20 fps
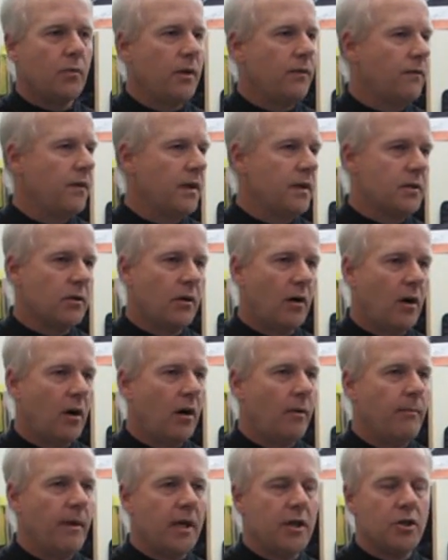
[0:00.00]
We fit to
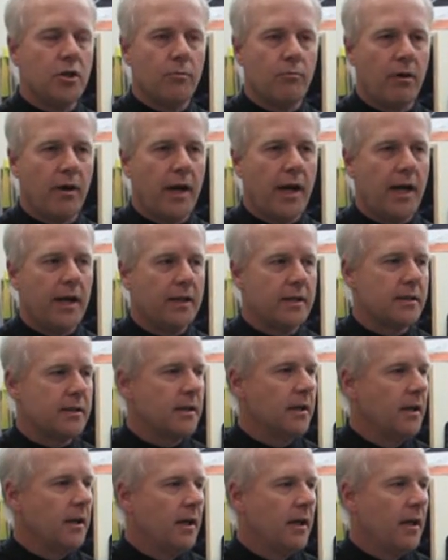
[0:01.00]
all major brands,